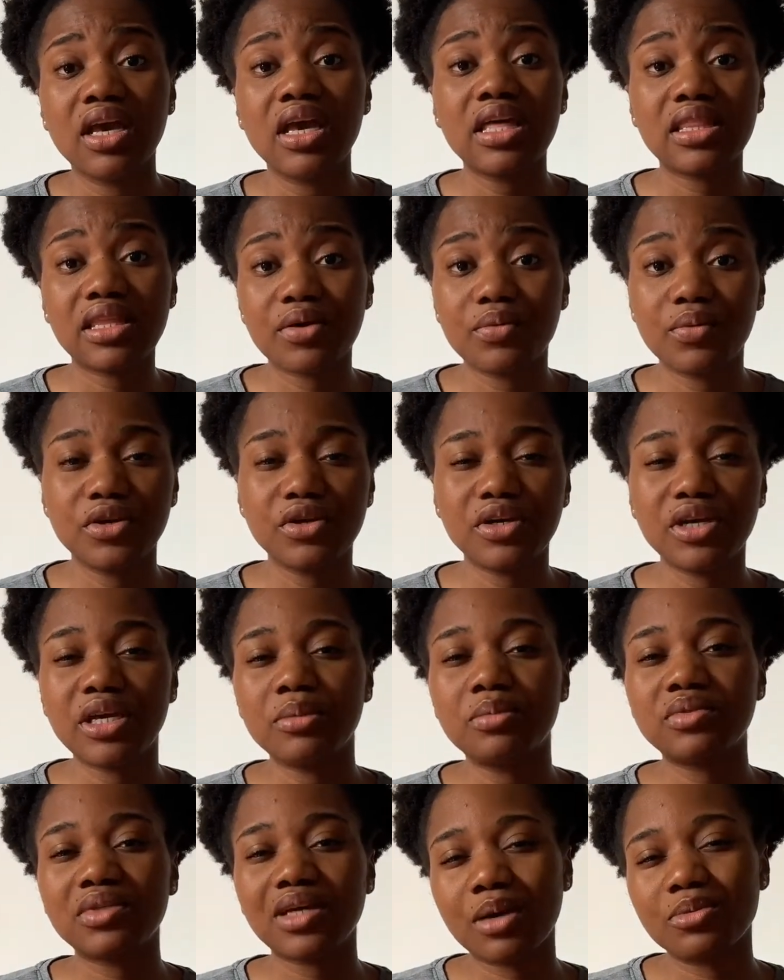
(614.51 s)
That way you
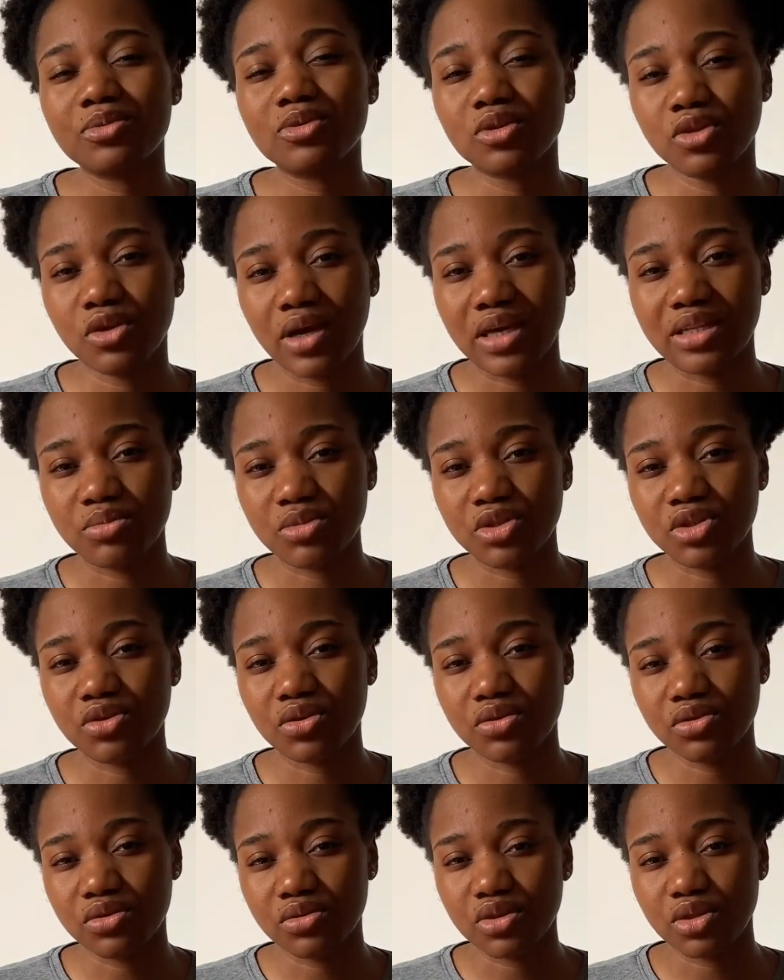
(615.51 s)
keep tabs on your
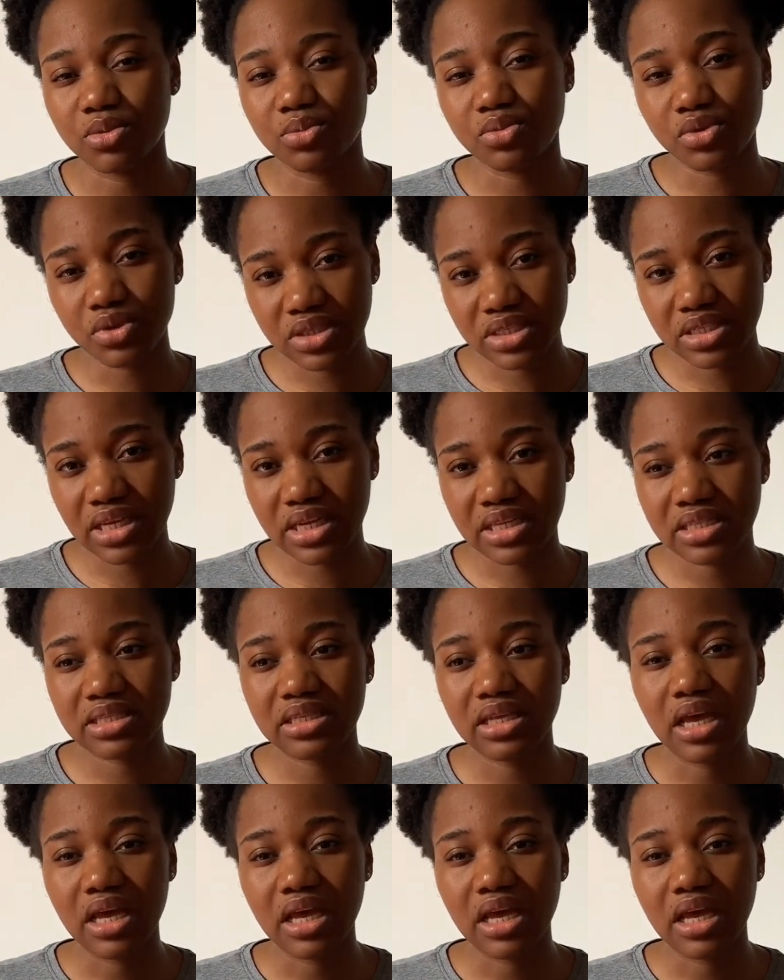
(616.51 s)
admission, the process,